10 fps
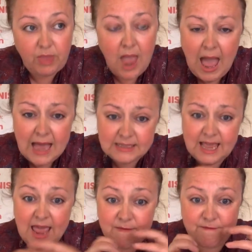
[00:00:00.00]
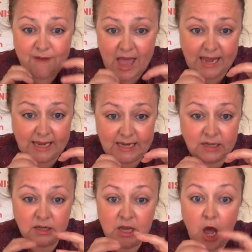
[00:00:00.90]
has a
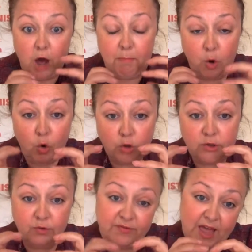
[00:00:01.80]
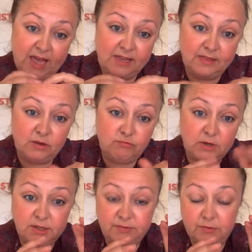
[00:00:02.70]
vein, a portal vein that
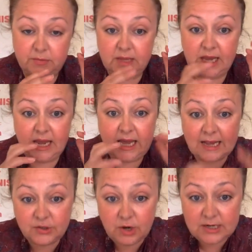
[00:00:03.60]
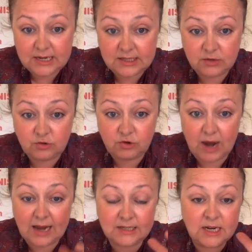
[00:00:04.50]
runs from the gastrointestinal
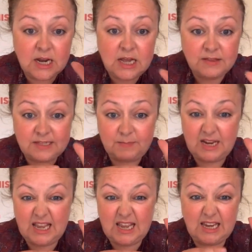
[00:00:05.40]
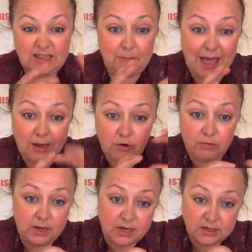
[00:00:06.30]
tract, the spleen, the
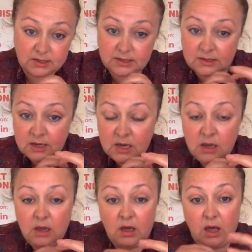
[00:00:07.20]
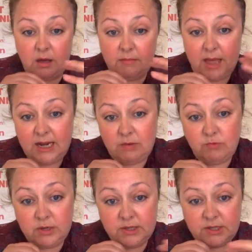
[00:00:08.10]
pancreas, and it
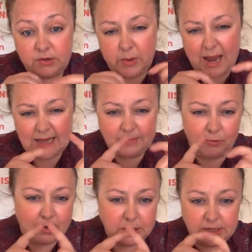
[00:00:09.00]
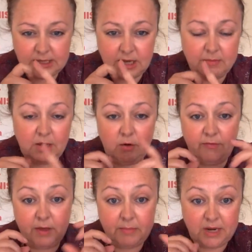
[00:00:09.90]
runs through, it has branches coming off
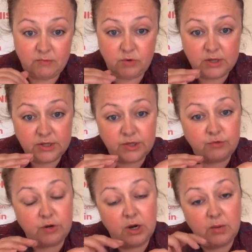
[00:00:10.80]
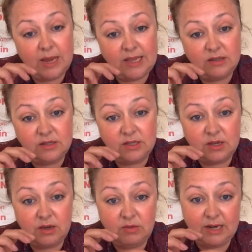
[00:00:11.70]
it, but it runs through
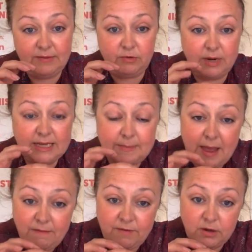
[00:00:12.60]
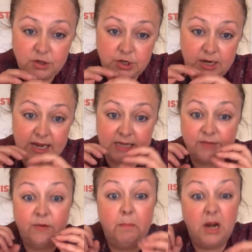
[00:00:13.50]
into the liver, and its main function
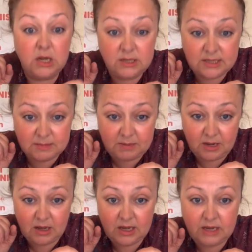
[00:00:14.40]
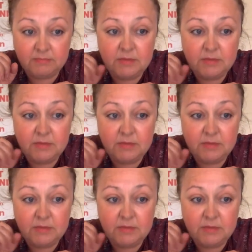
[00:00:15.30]
is for blood supply.